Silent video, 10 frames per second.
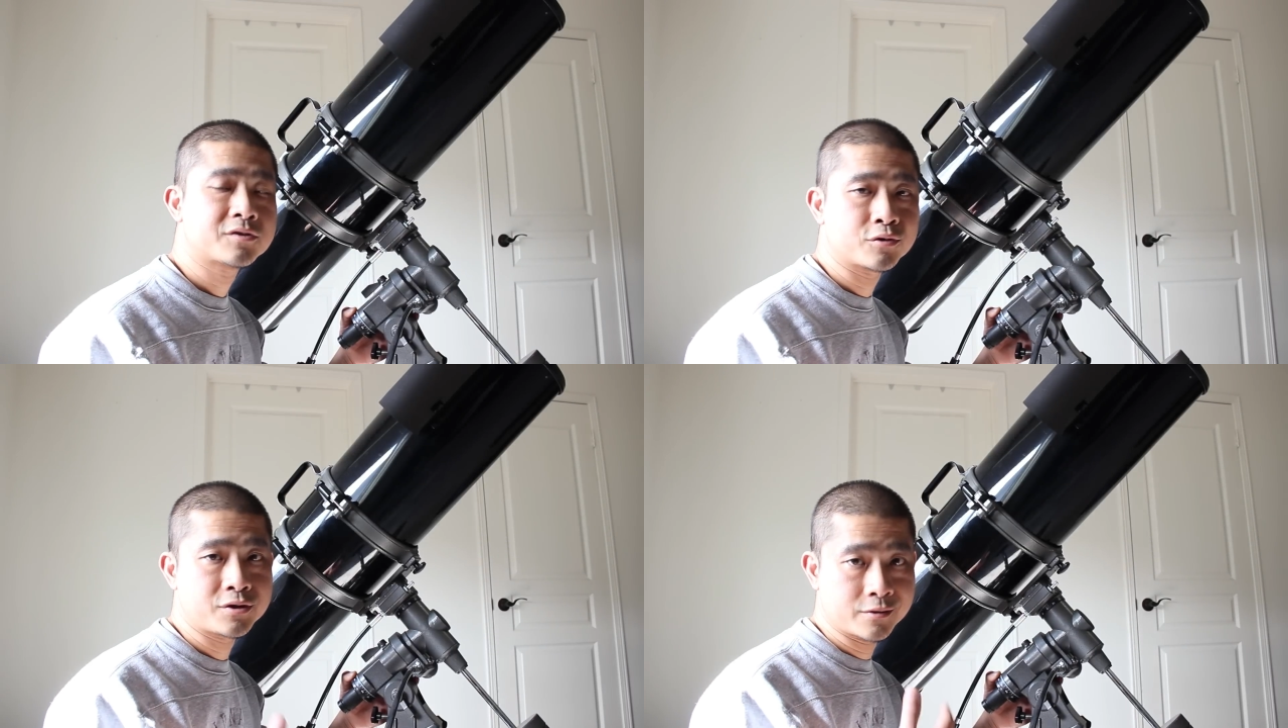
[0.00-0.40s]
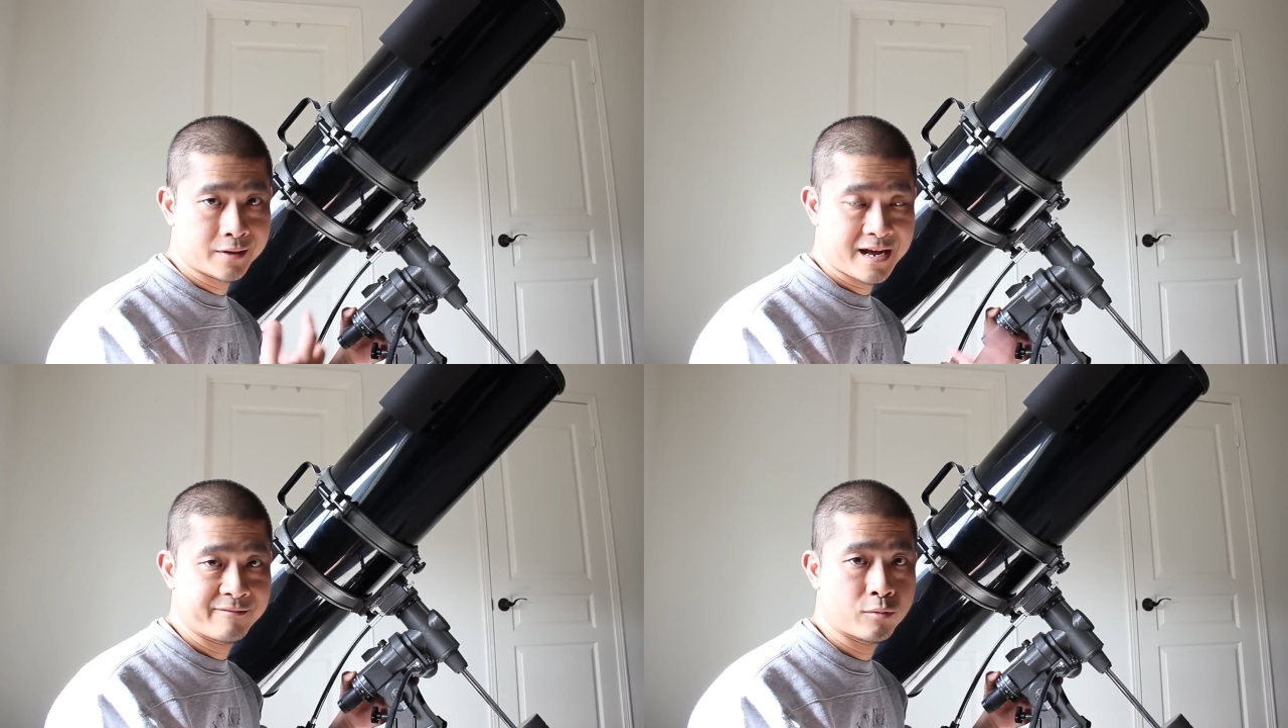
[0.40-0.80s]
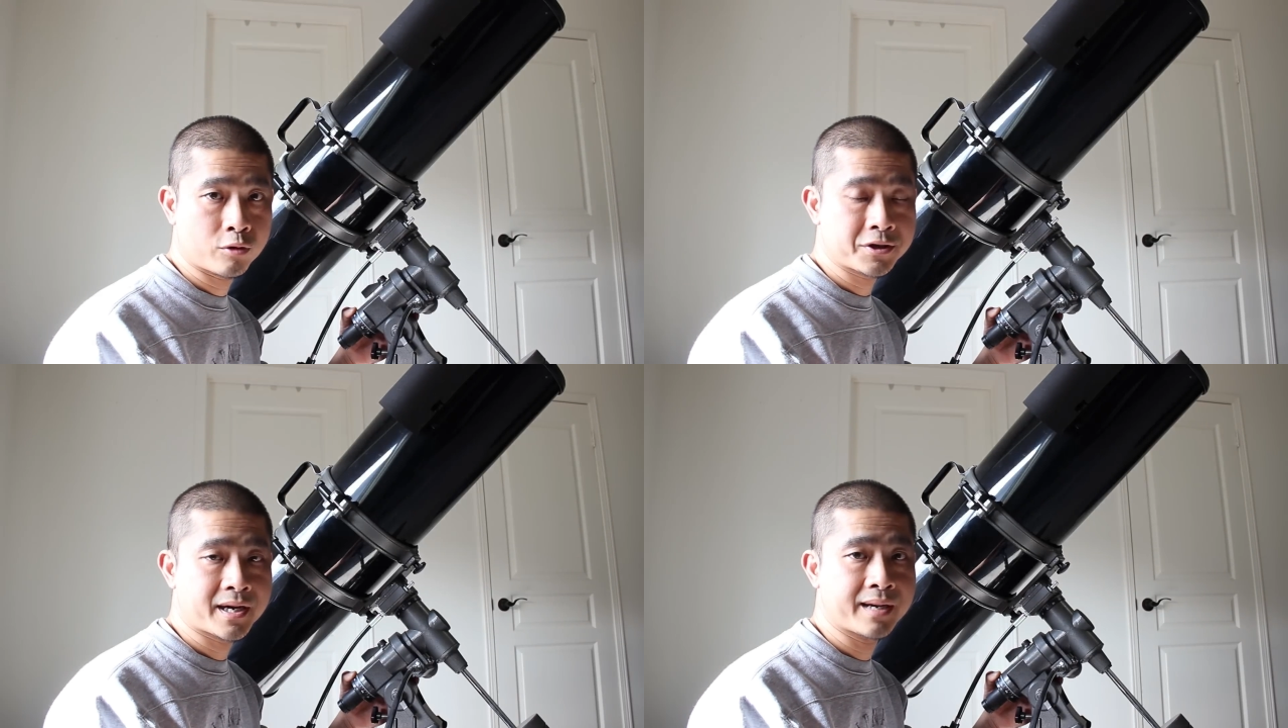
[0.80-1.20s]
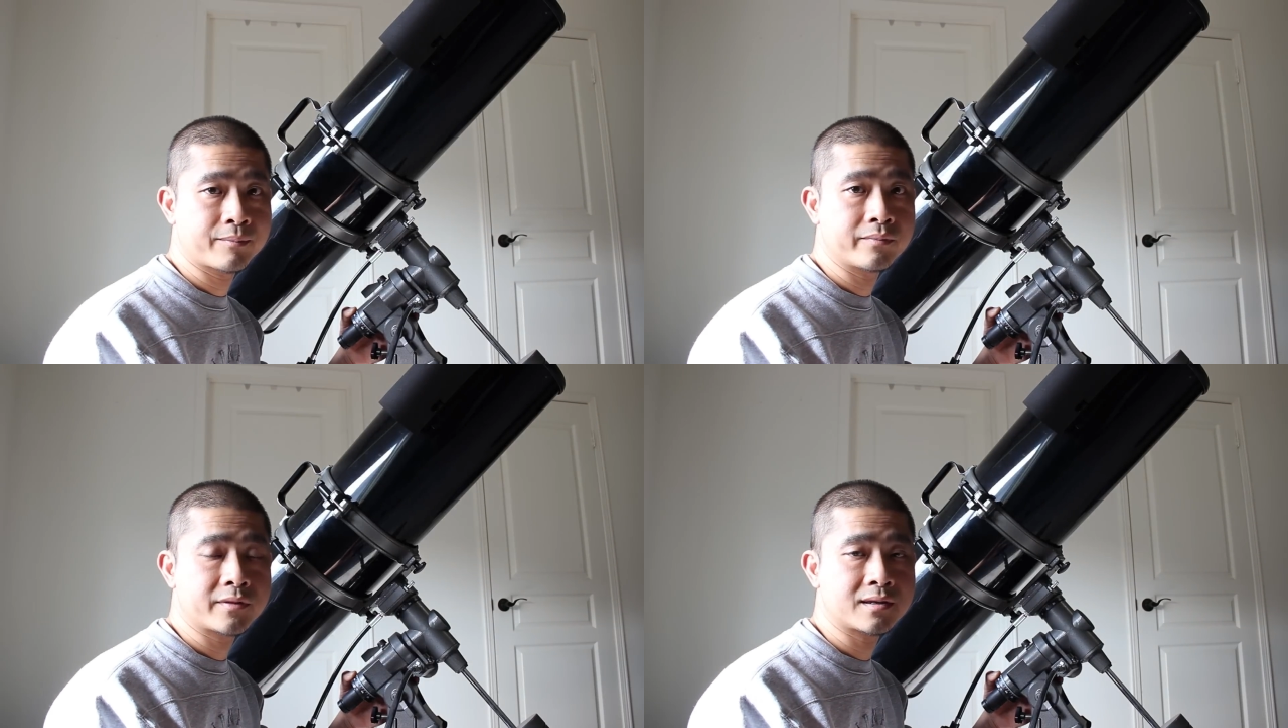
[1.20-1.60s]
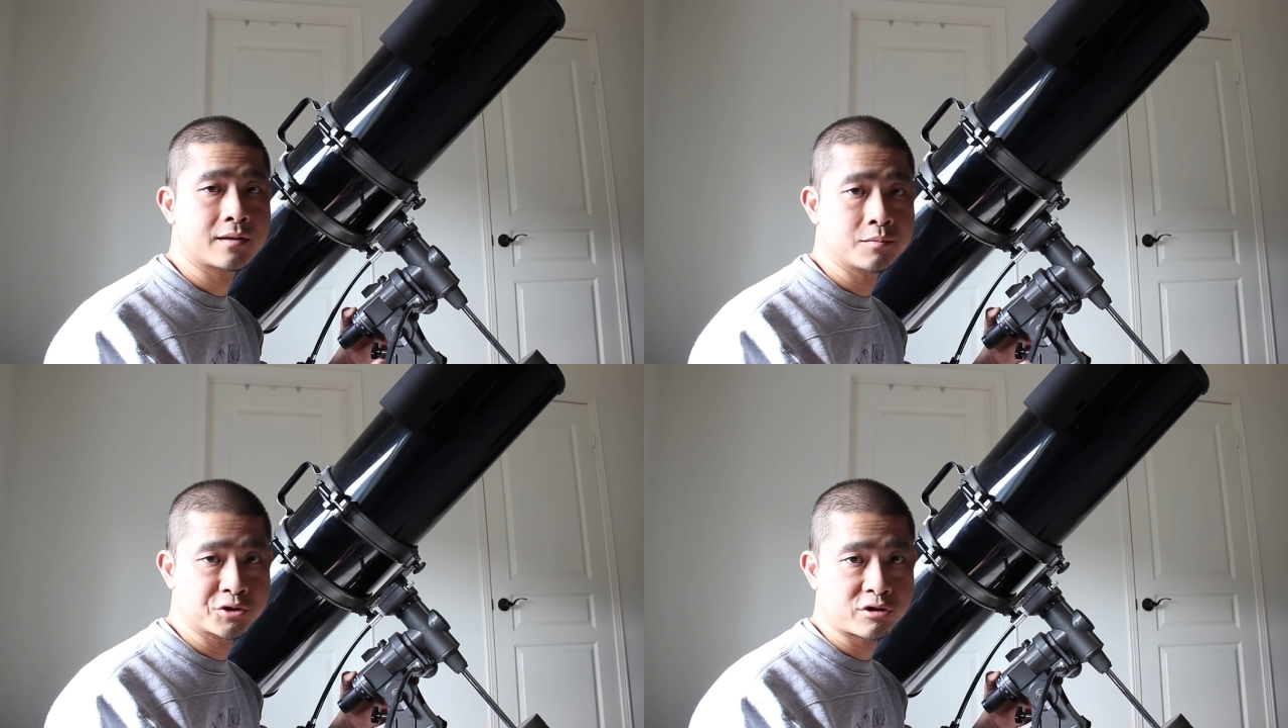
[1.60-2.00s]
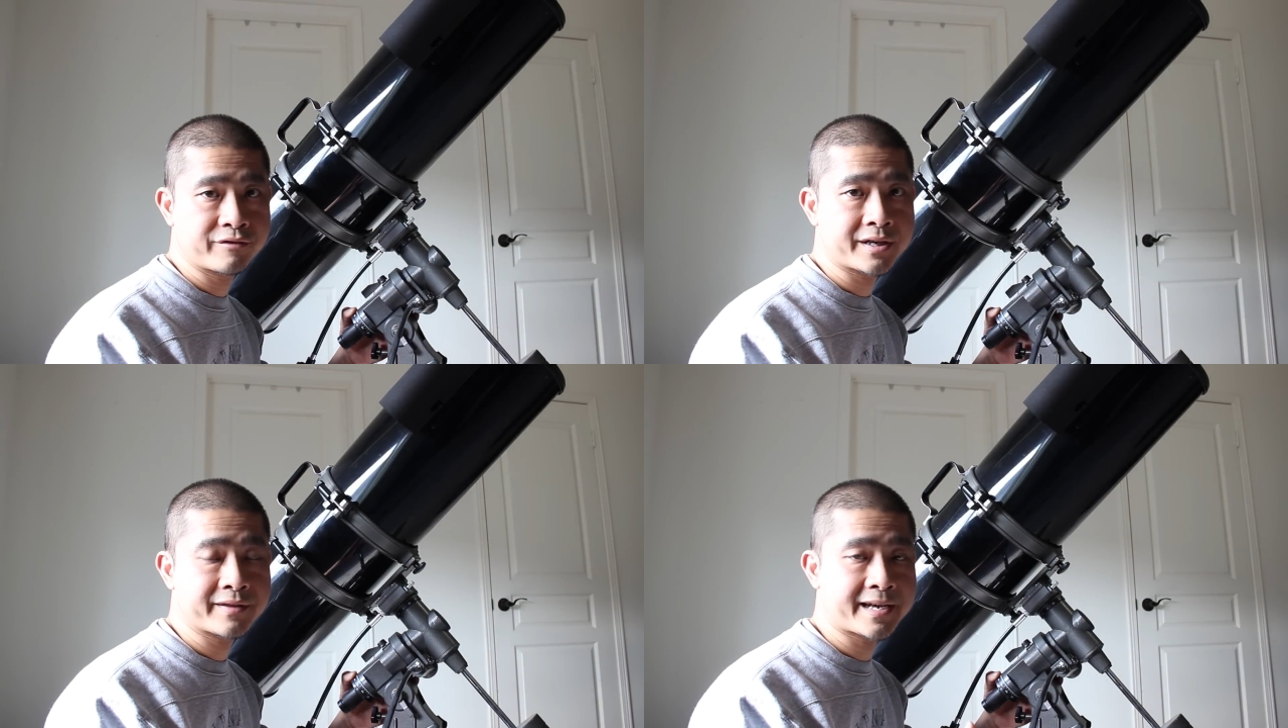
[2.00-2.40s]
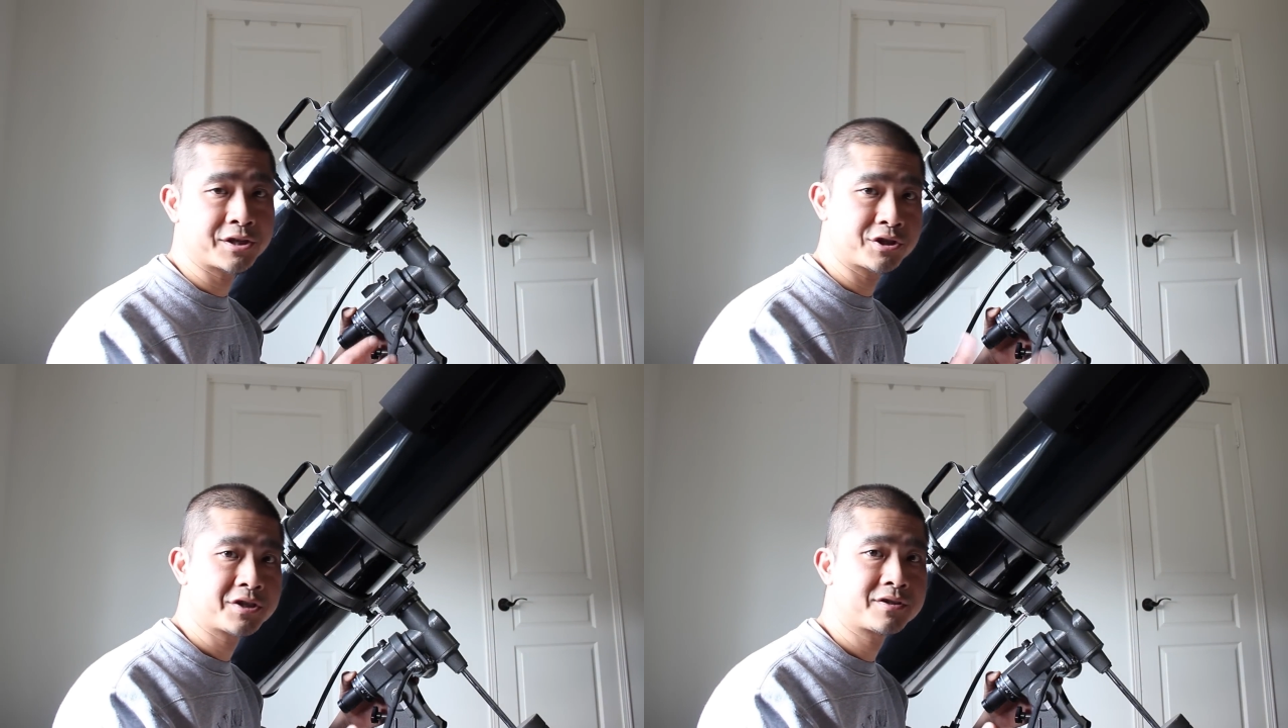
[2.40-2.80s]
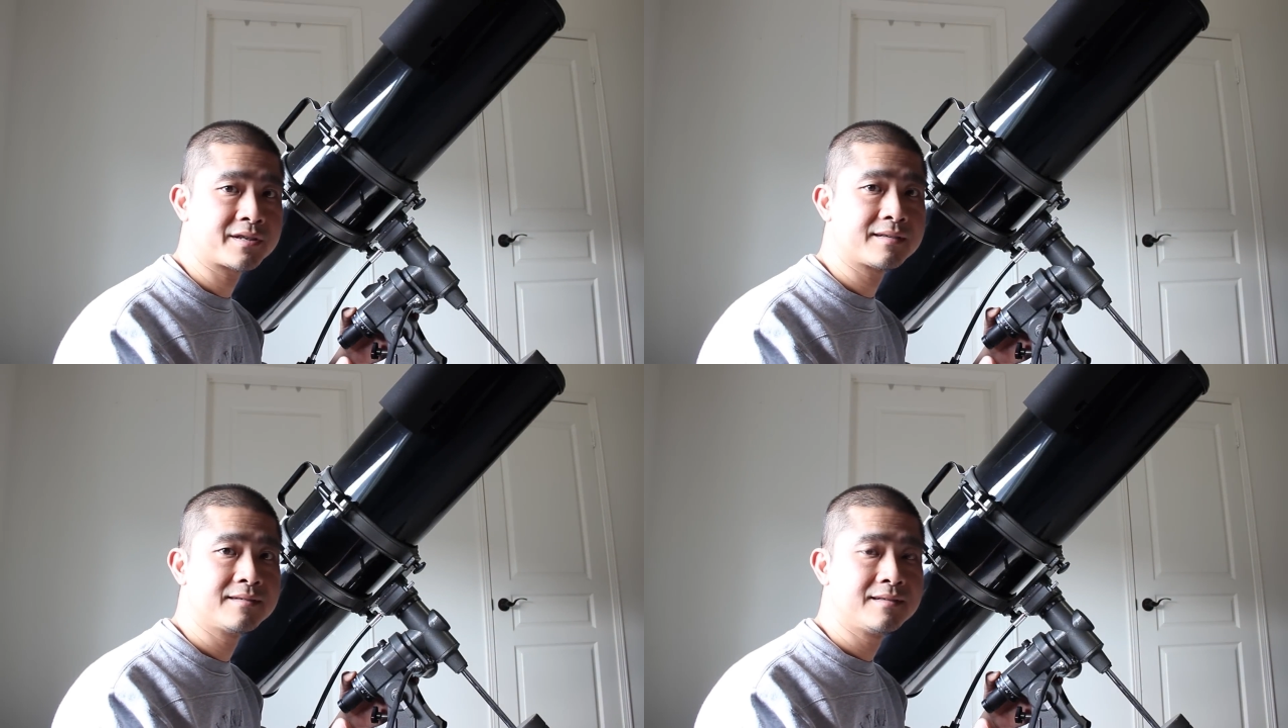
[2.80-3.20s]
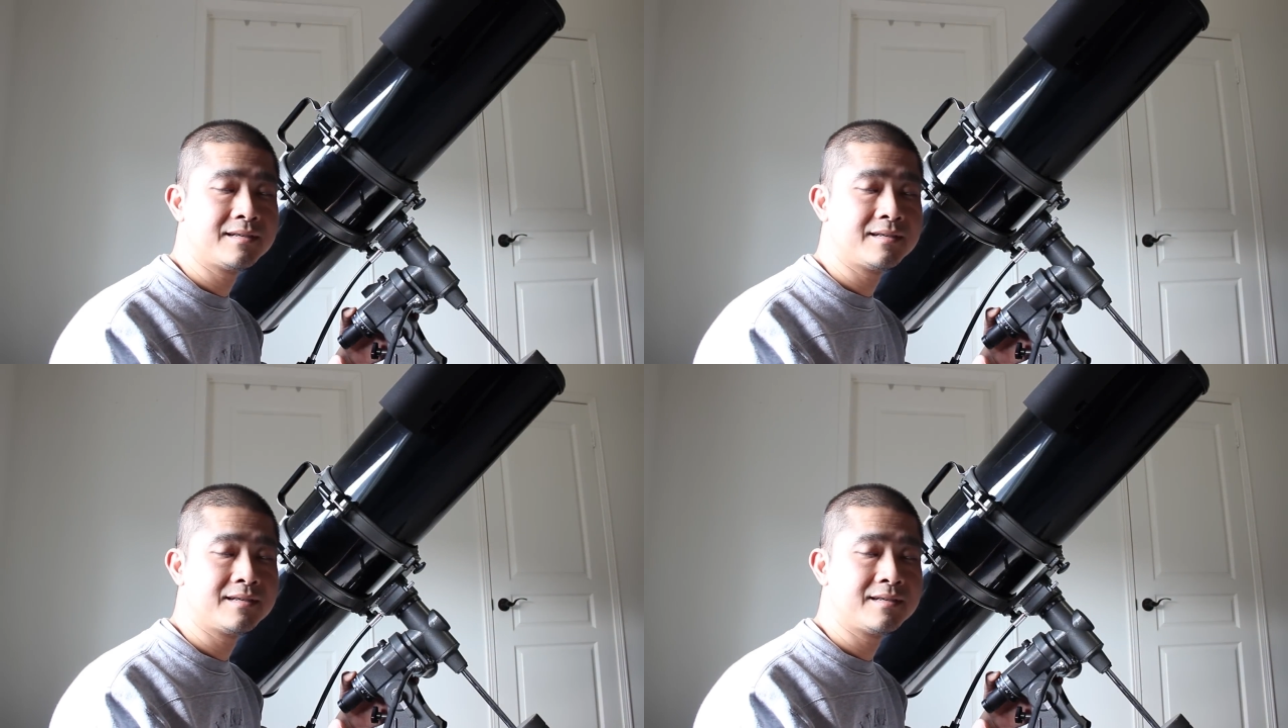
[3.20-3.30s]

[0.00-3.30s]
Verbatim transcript: so you'll have more time uh, observing than adjusting.